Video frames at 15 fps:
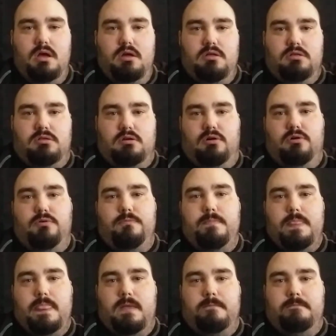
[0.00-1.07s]
So,
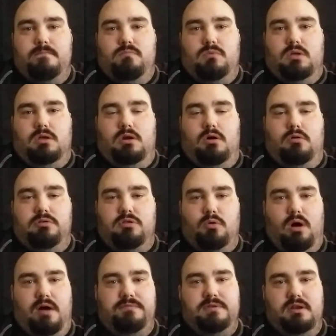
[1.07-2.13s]
so
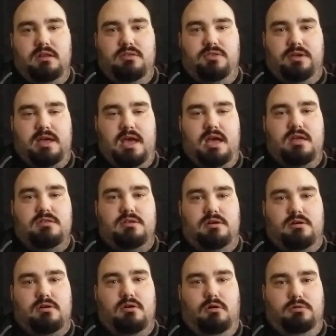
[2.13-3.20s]
often is the case in
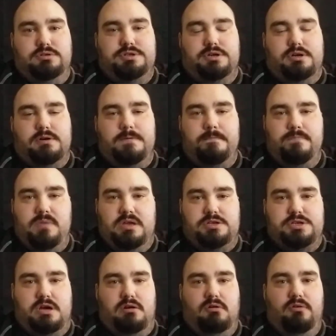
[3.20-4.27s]
our culture in
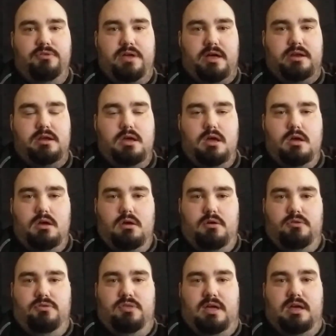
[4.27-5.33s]
general that
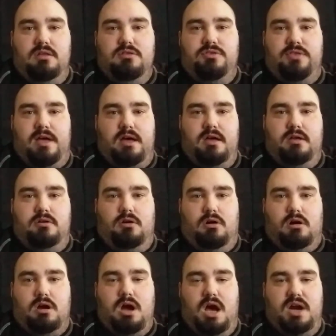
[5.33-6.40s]
things that
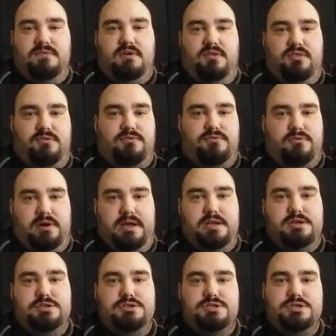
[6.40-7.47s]
are kind of on the
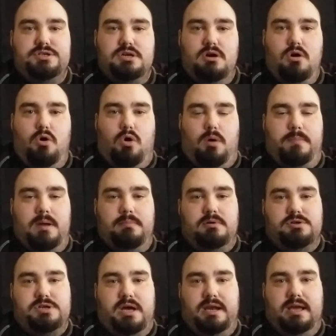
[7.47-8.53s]
fringe or people are
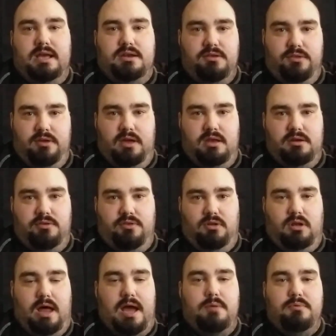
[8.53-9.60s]
trying to get into the
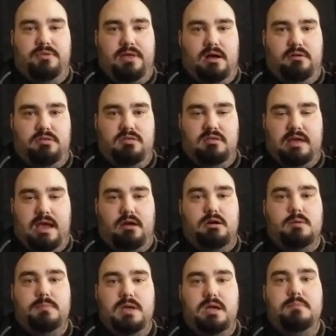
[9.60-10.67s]
light without
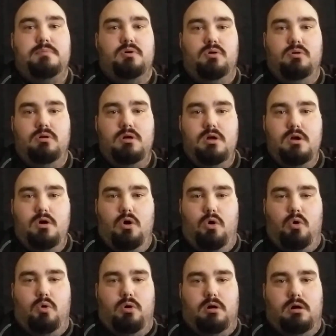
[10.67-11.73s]
scaring people
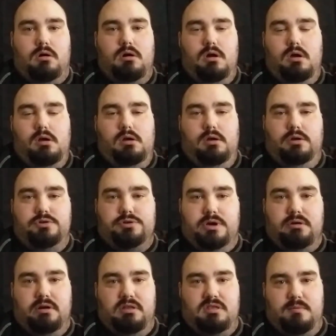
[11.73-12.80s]
or
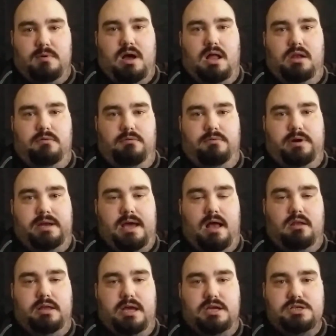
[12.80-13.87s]
triggering some kind of
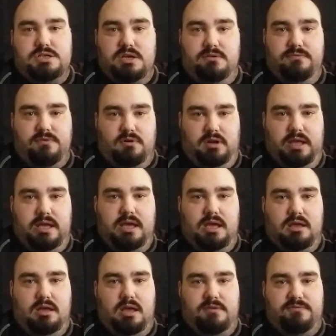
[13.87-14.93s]
retaliation for
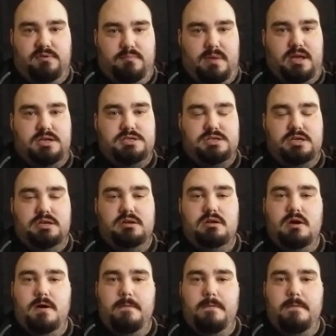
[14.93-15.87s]
leaking information